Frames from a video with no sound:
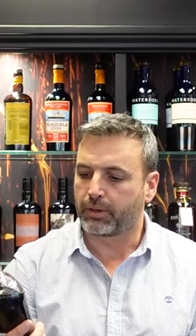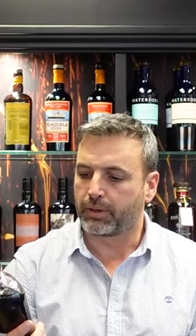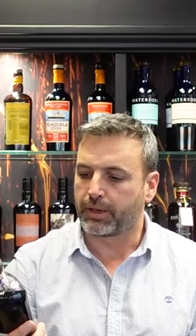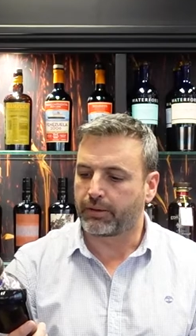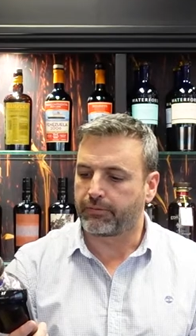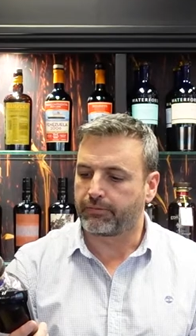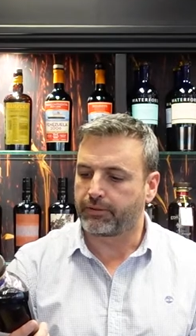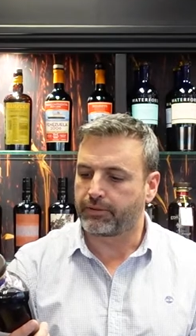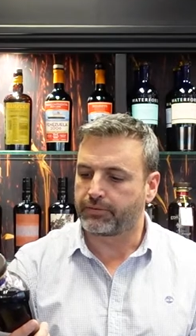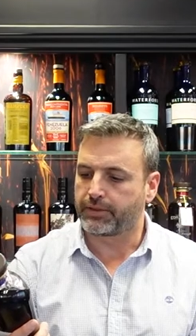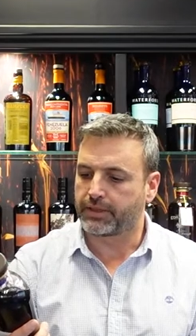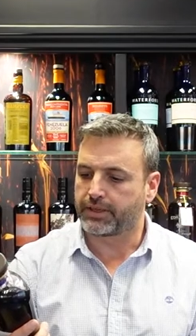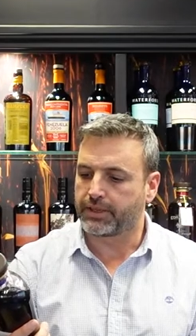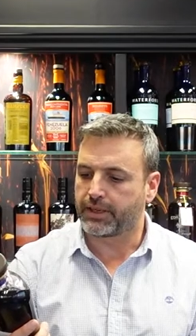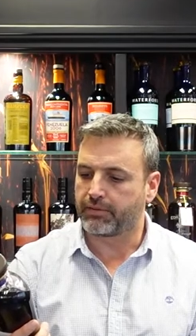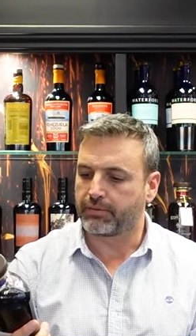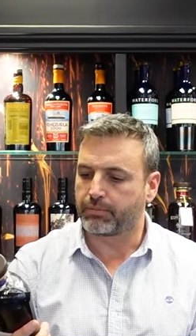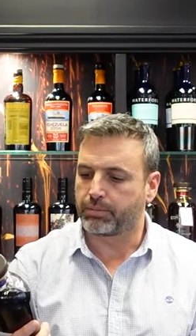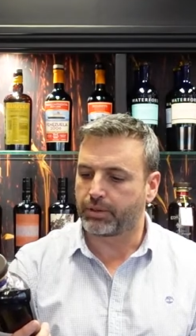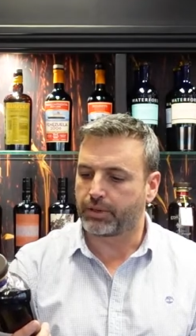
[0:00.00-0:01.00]
at
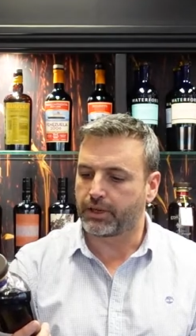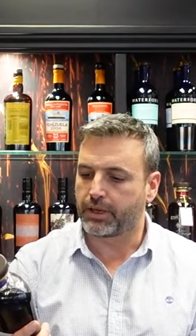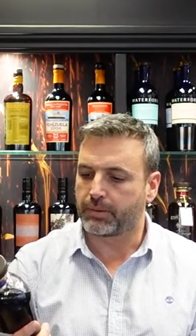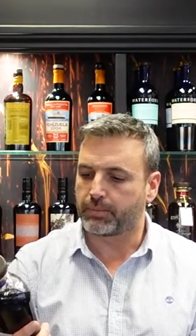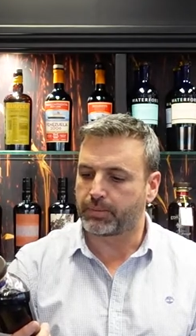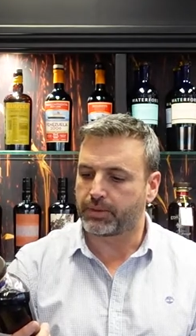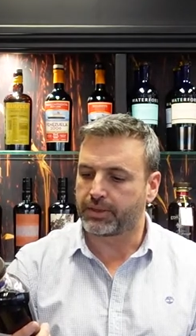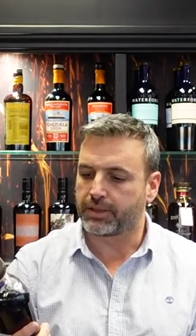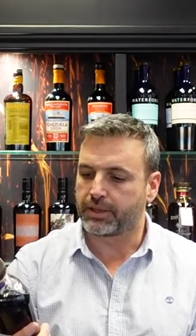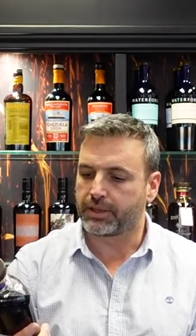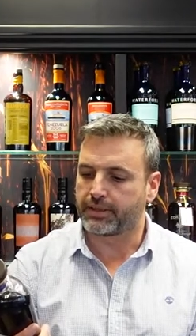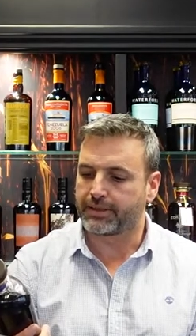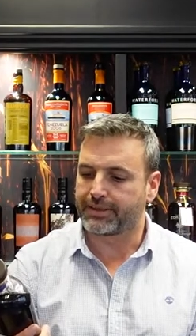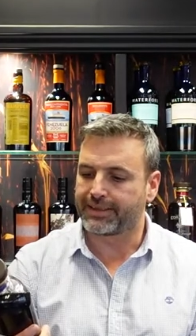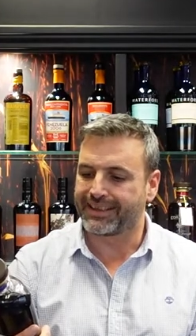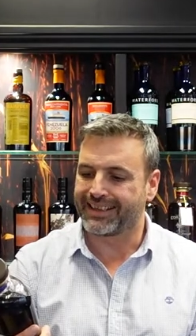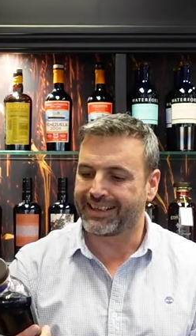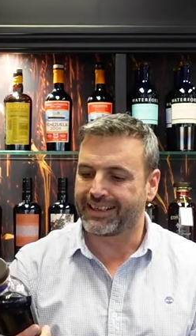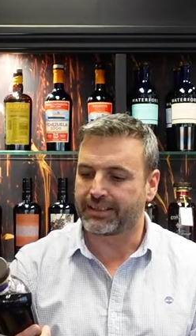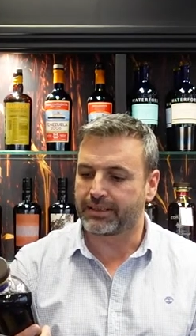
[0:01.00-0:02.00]
57.8%,
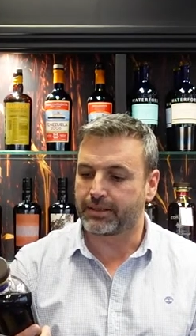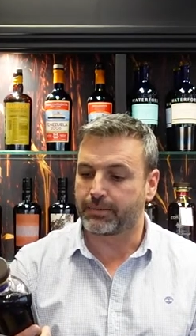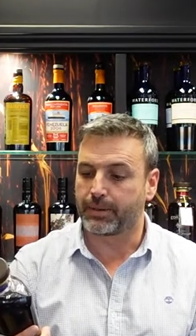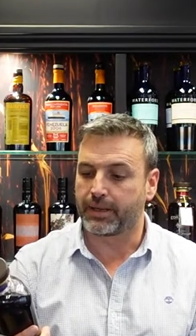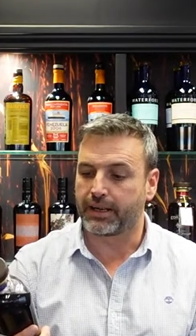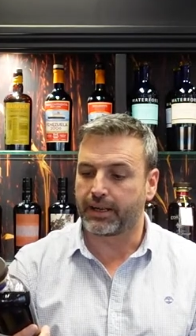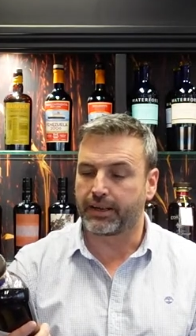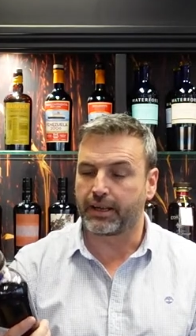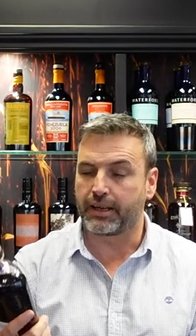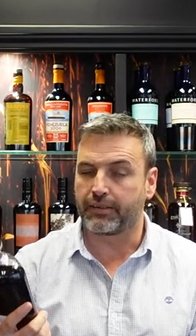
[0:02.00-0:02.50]
selected by